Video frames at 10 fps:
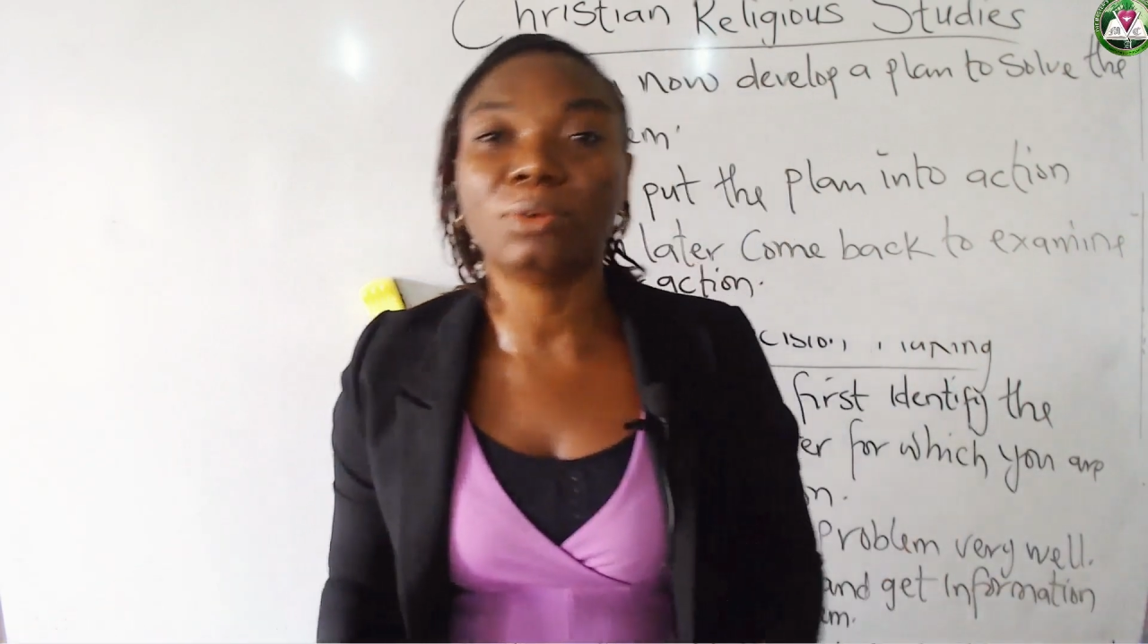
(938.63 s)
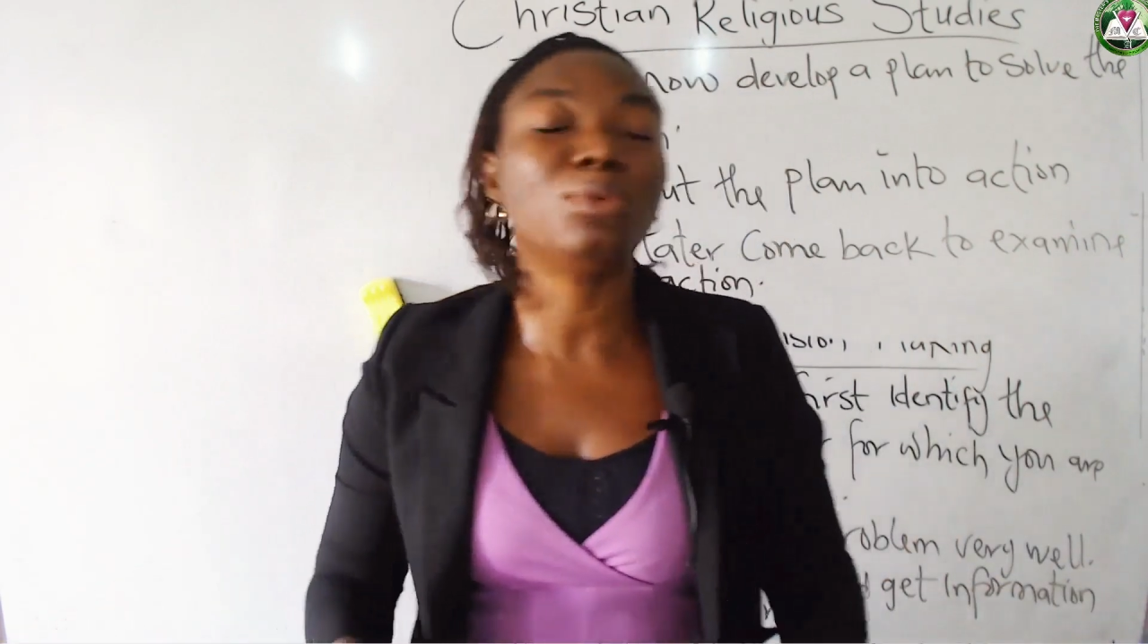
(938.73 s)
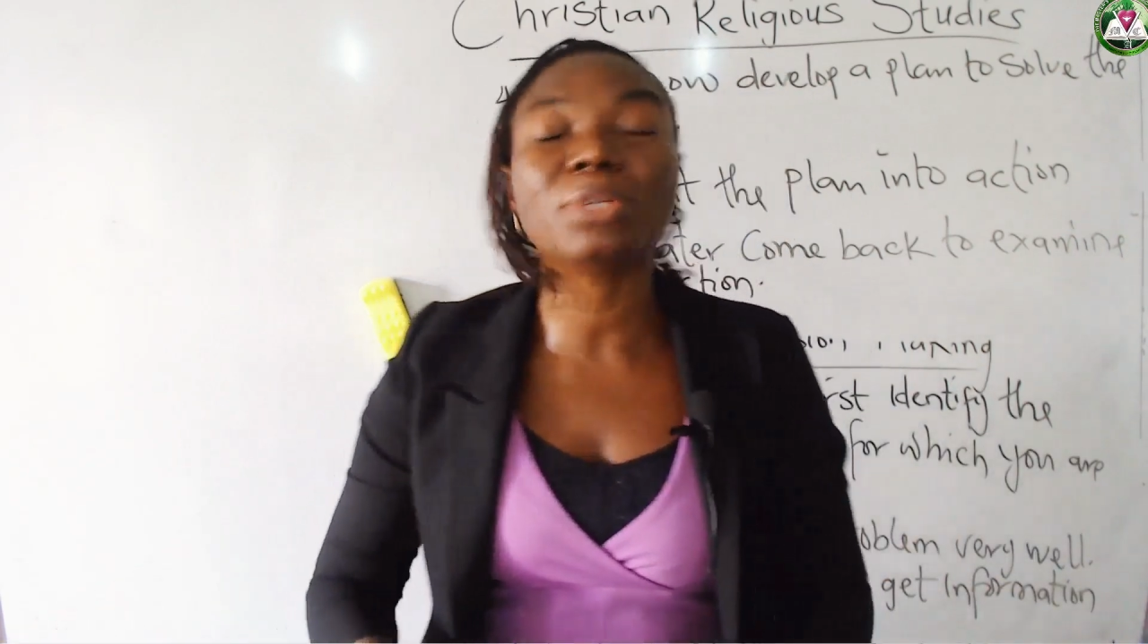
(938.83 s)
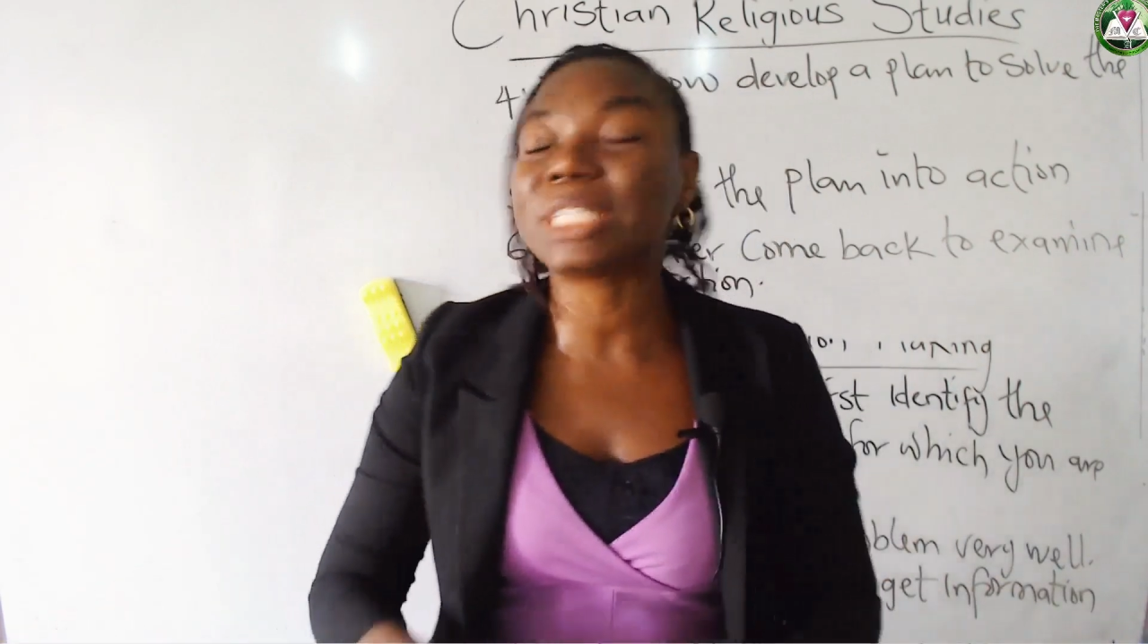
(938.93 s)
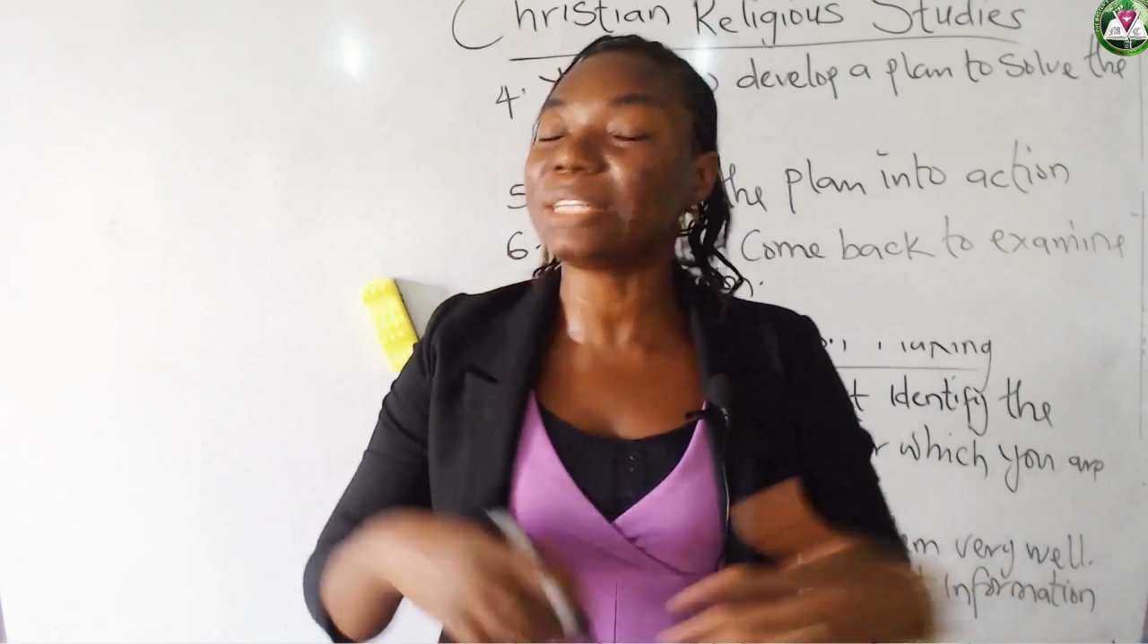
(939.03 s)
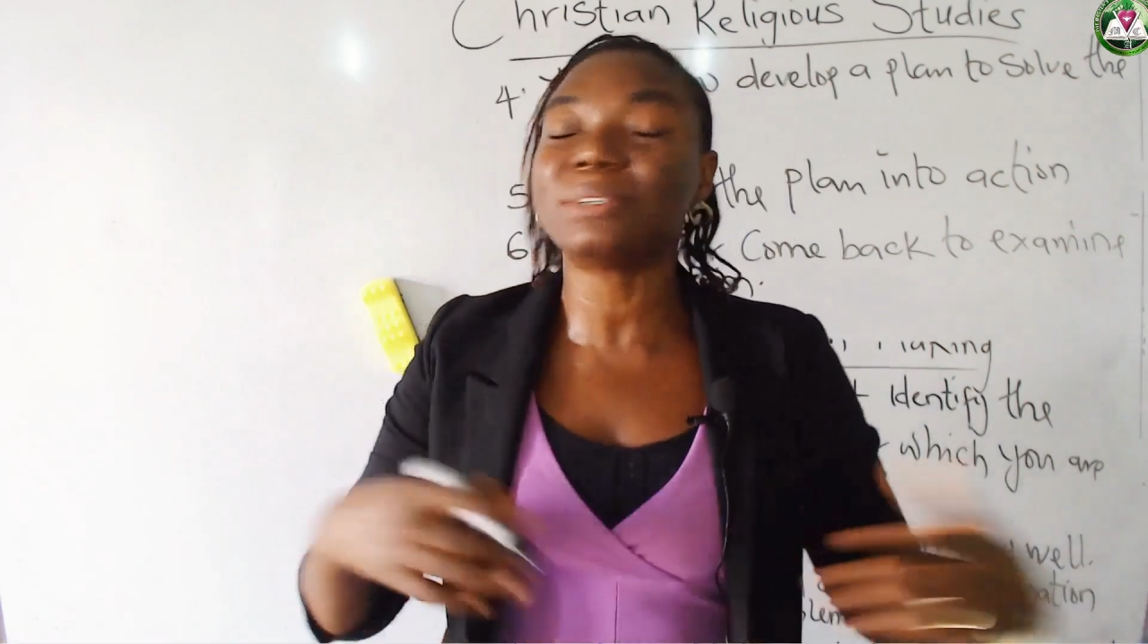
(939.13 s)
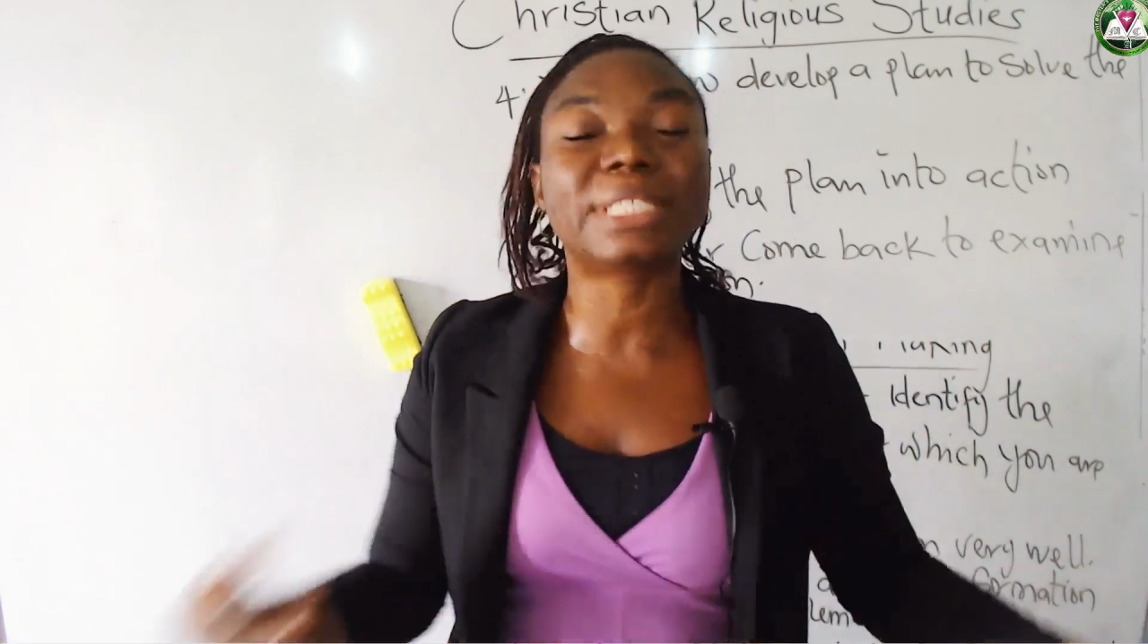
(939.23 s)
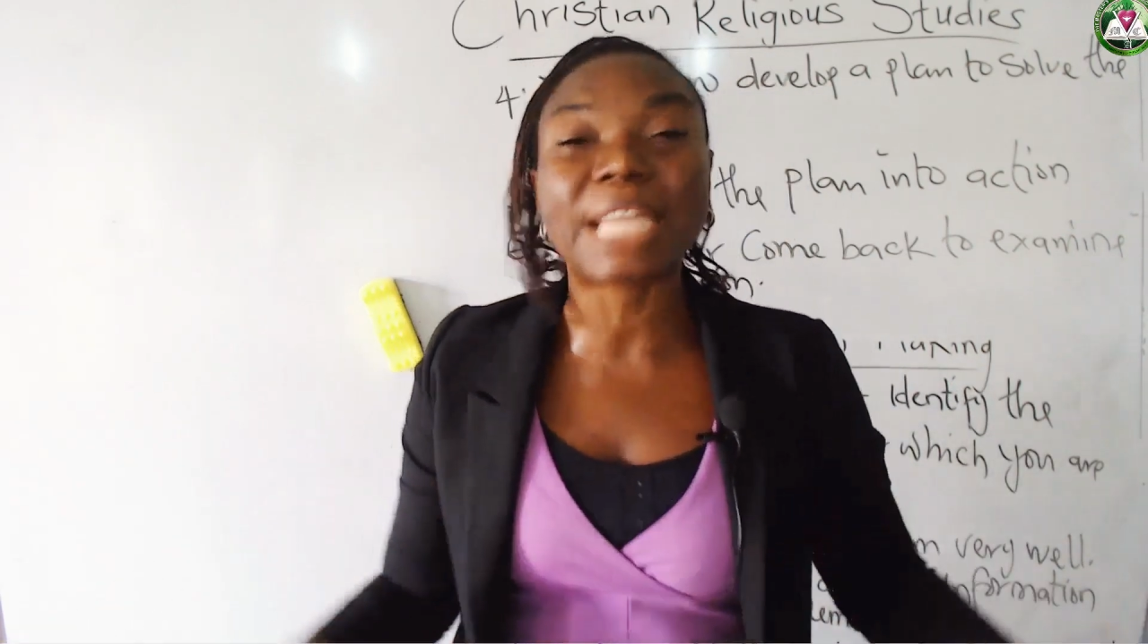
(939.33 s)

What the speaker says: we'll still